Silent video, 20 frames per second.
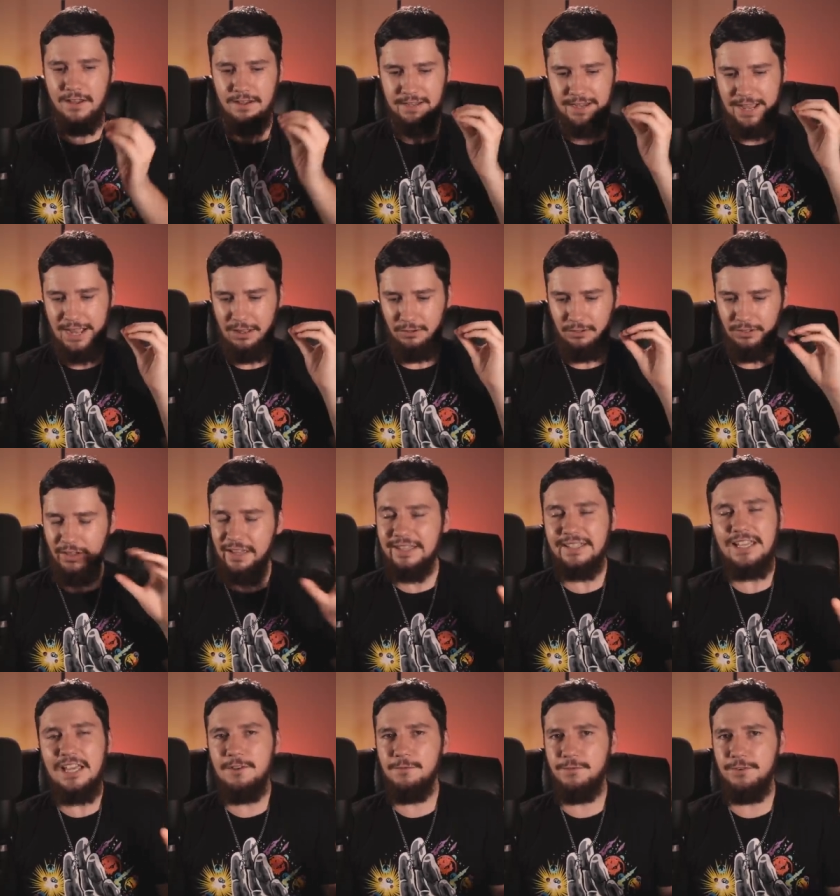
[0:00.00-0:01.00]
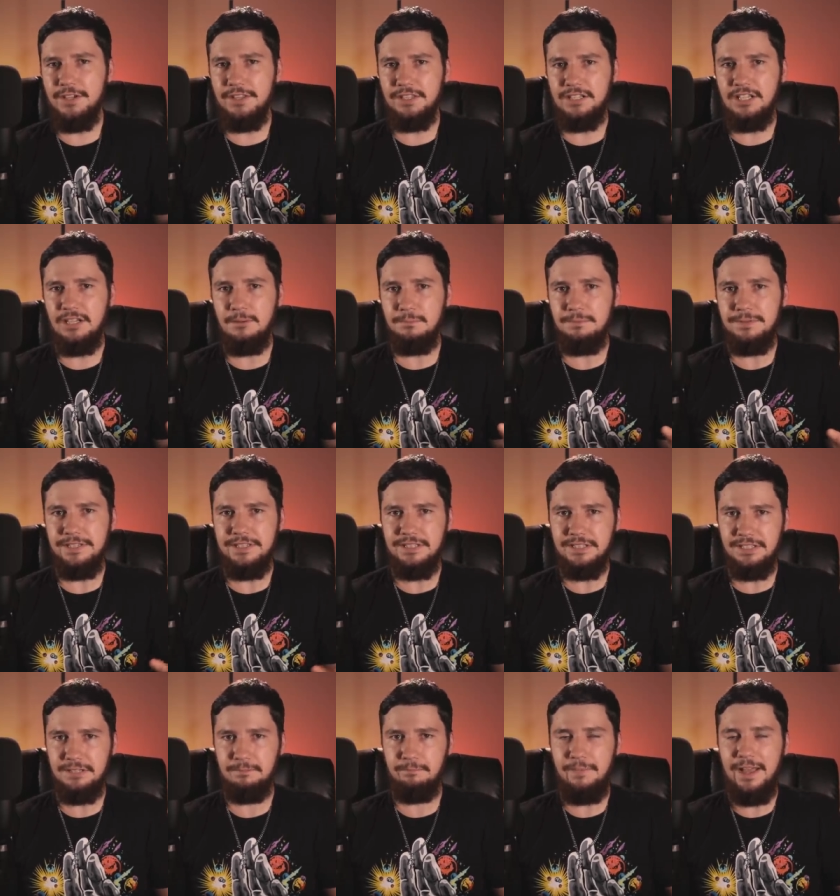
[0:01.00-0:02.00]
Now, like every other company
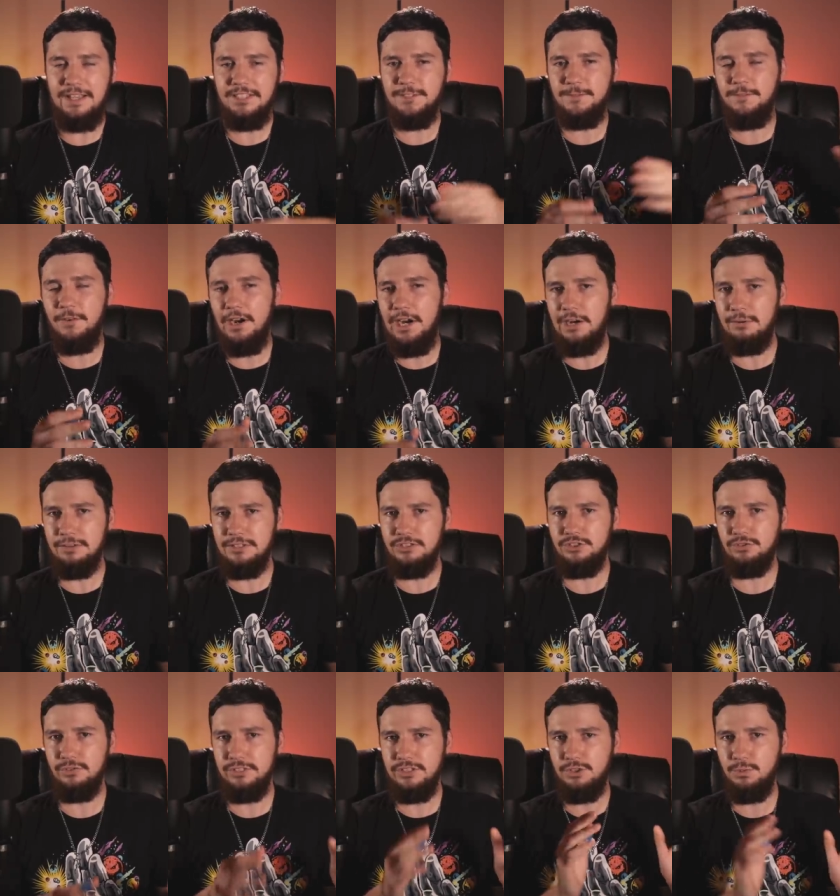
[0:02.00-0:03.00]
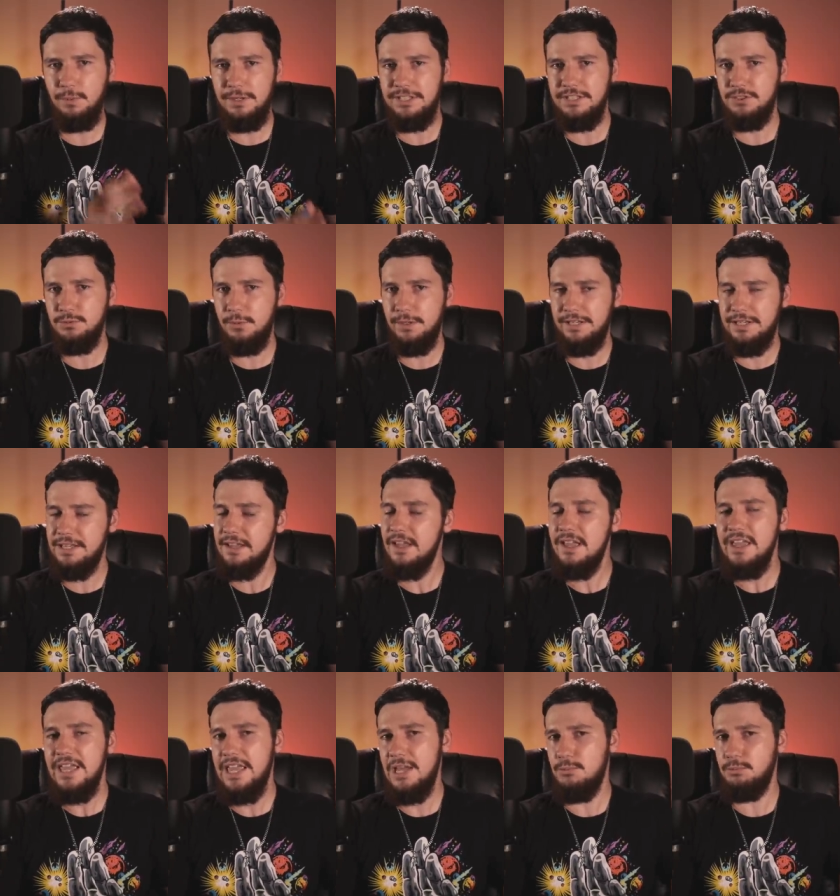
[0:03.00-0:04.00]
that did mass firings during 2020,
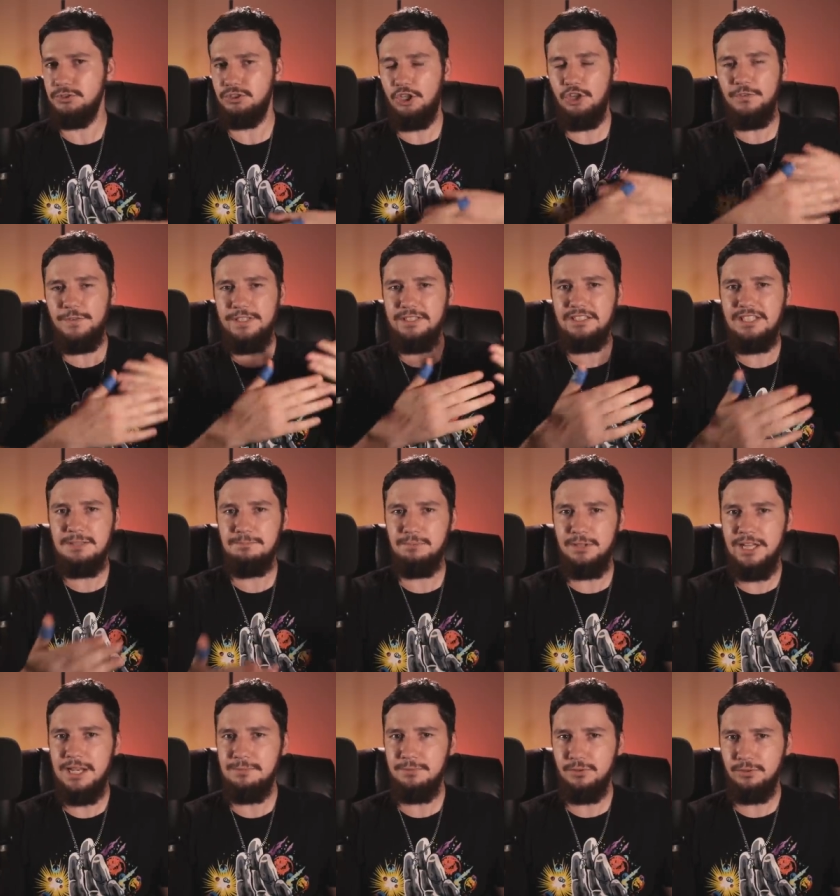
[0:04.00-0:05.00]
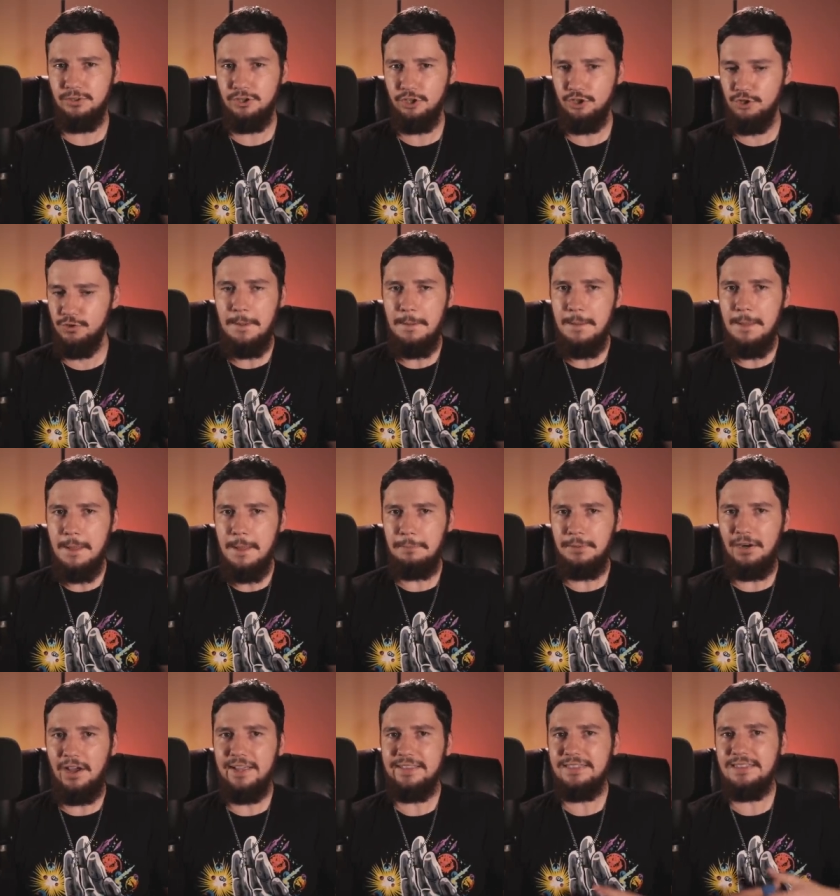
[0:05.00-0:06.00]
it was obviously blamed on COVID,
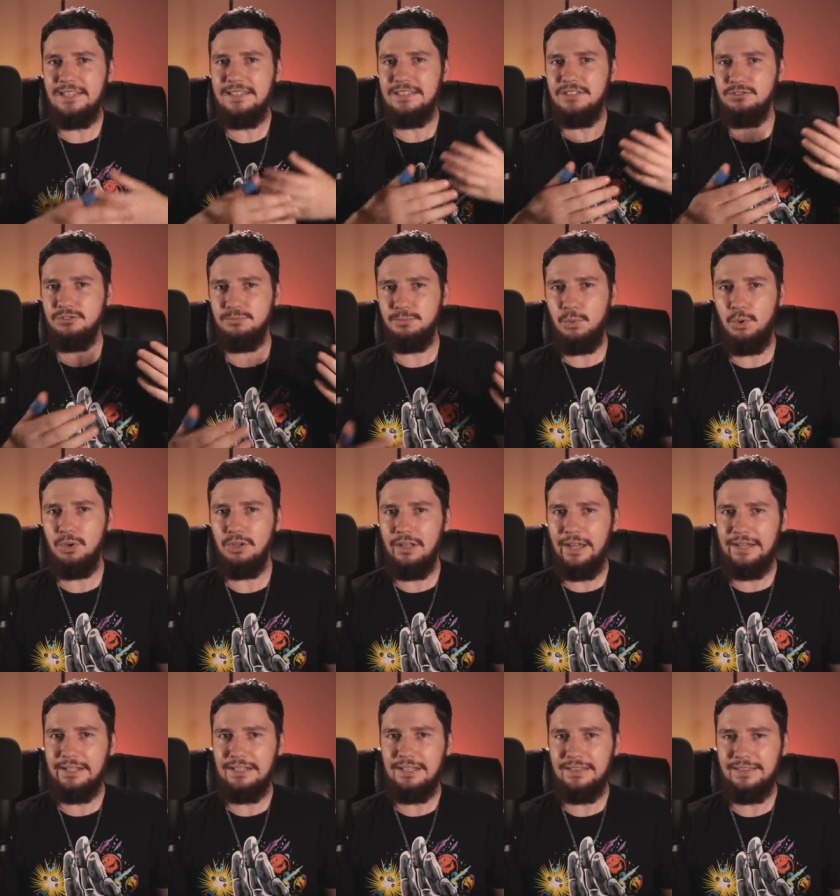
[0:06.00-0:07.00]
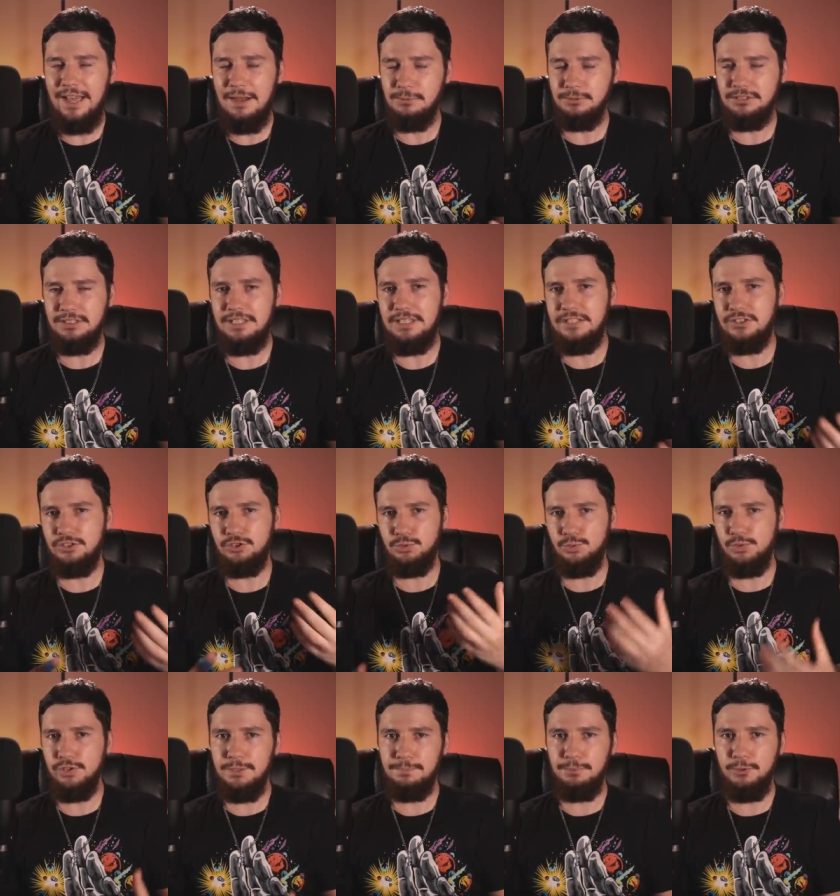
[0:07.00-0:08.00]
but I think that it was more likely that was the
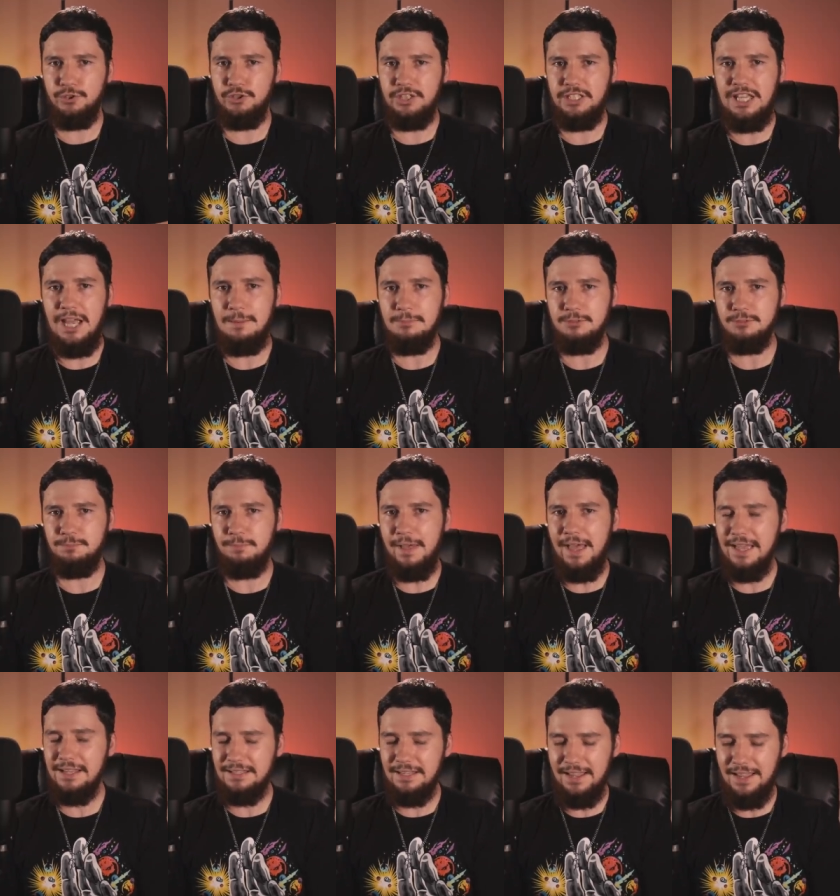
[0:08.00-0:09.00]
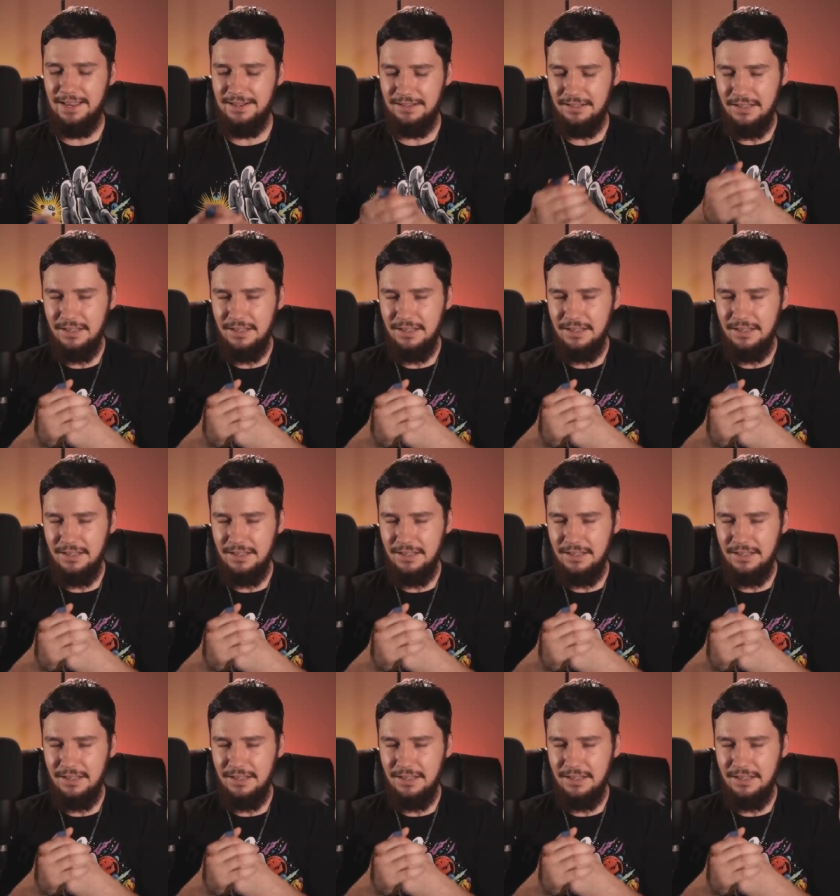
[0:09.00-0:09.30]
straw that broke the camel's back, and